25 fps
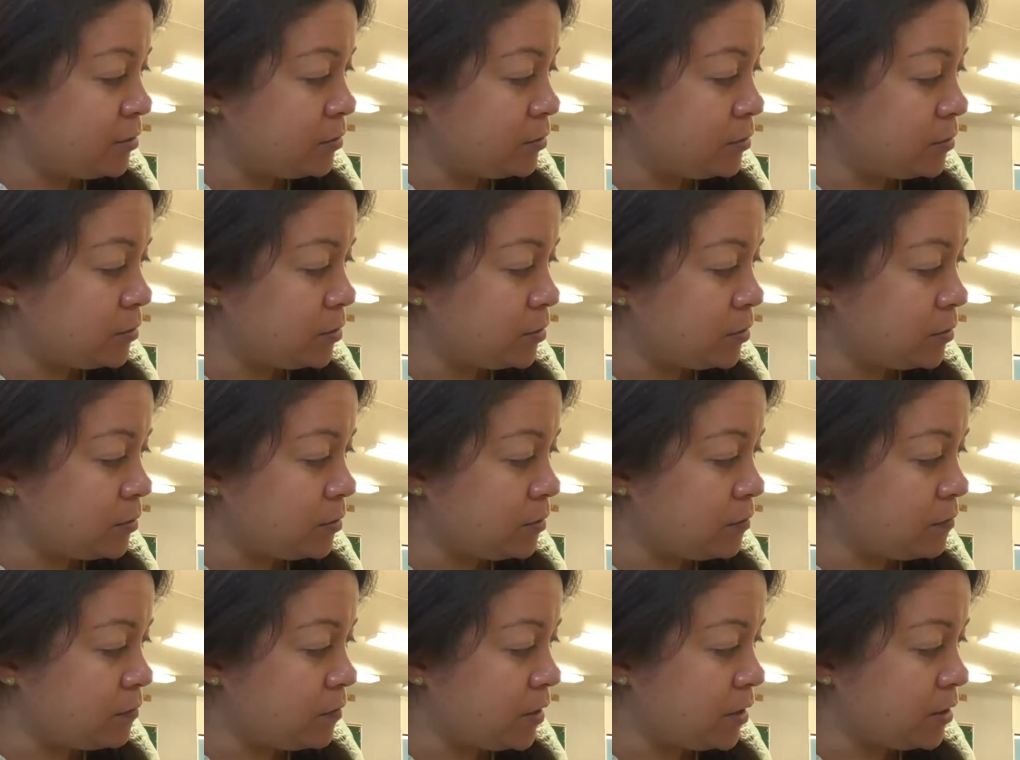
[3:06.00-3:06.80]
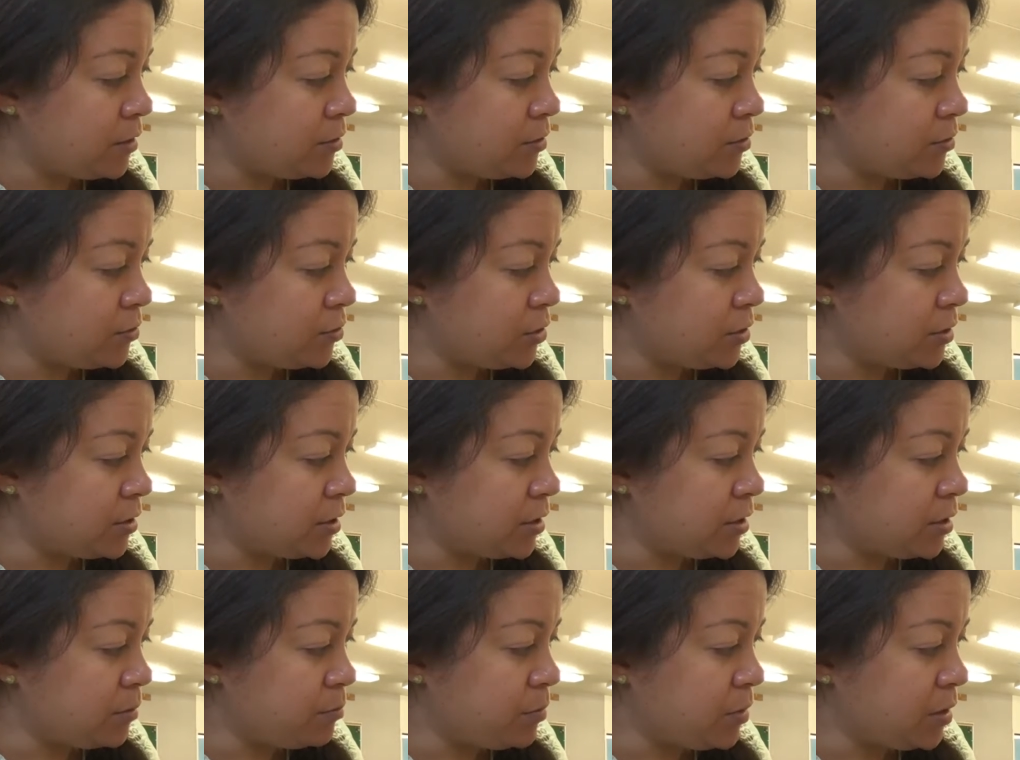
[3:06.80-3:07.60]
So the veins are just
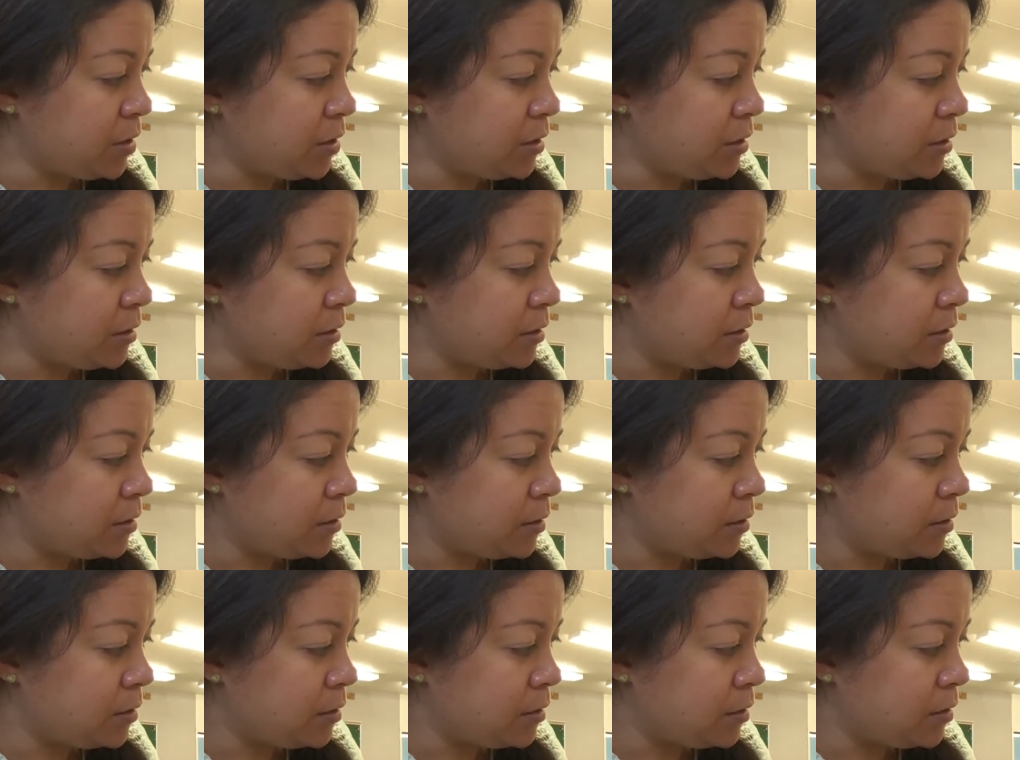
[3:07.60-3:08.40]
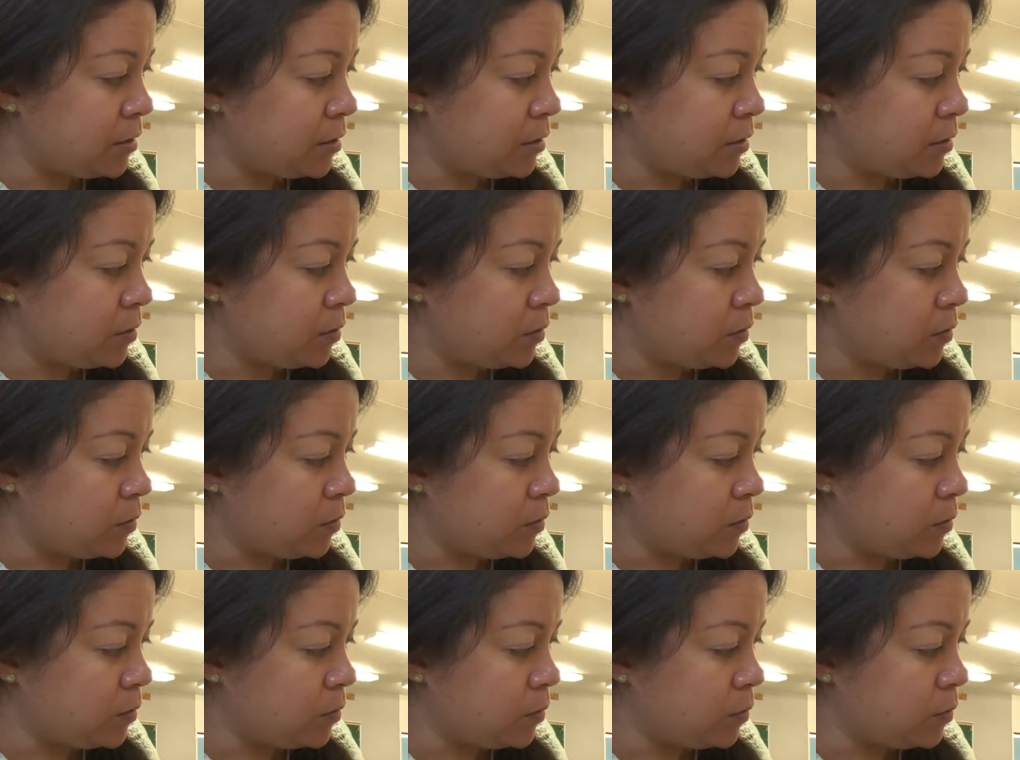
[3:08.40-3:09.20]
gonna be
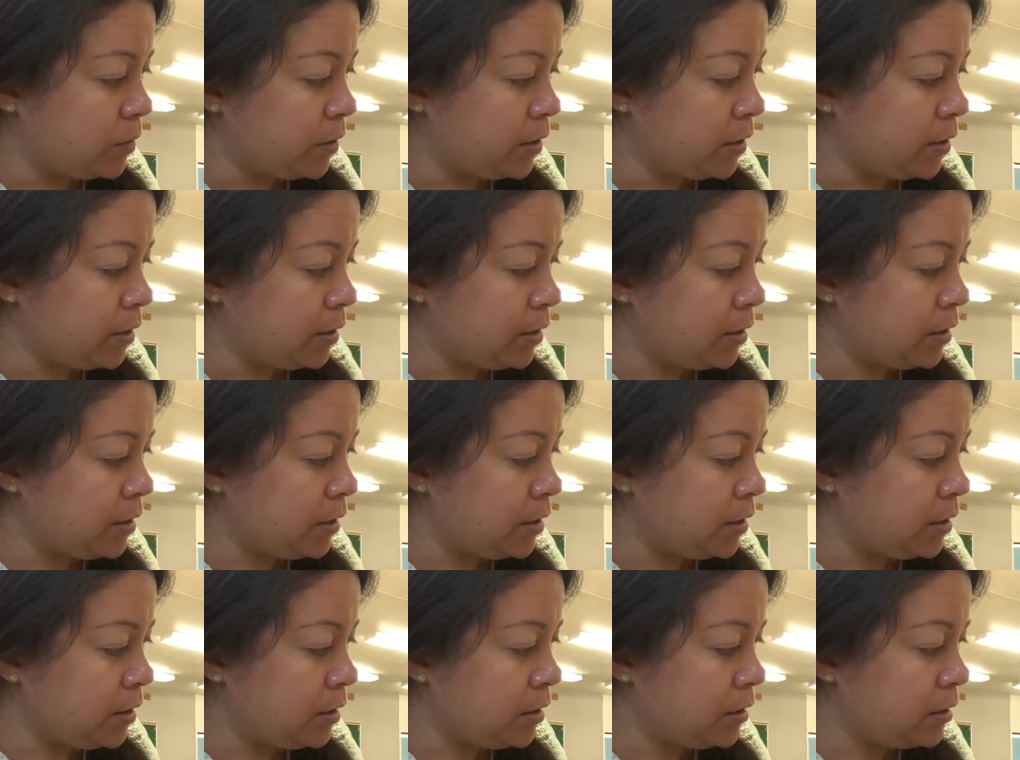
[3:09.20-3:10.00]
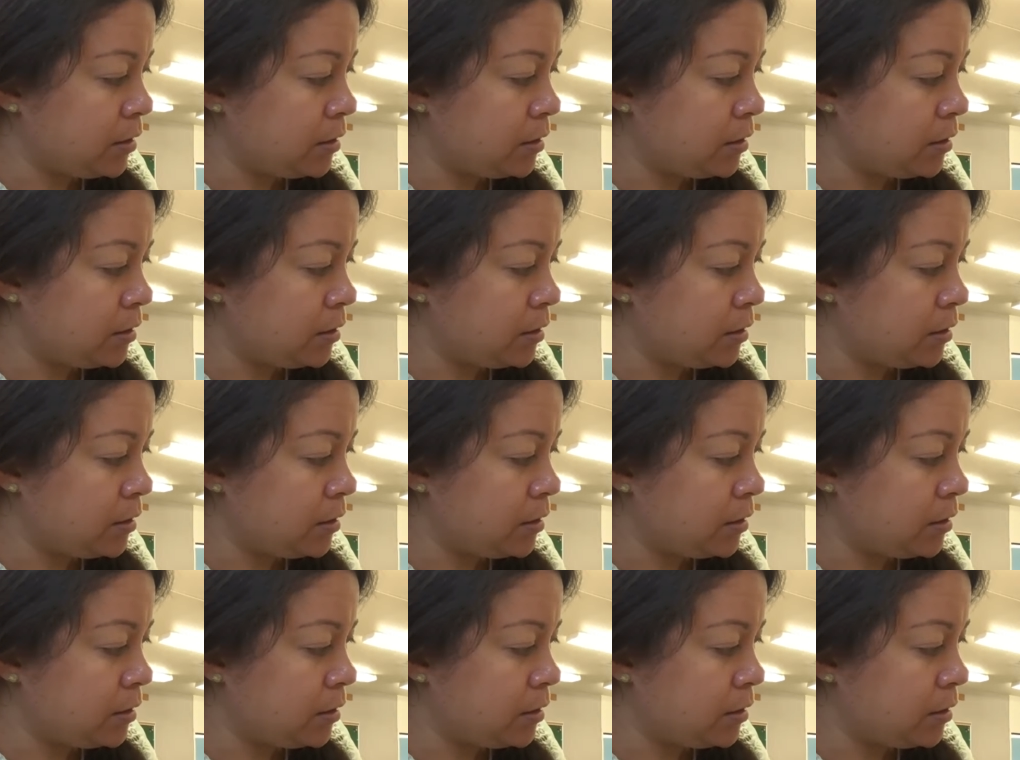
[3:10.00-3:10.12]
wiggly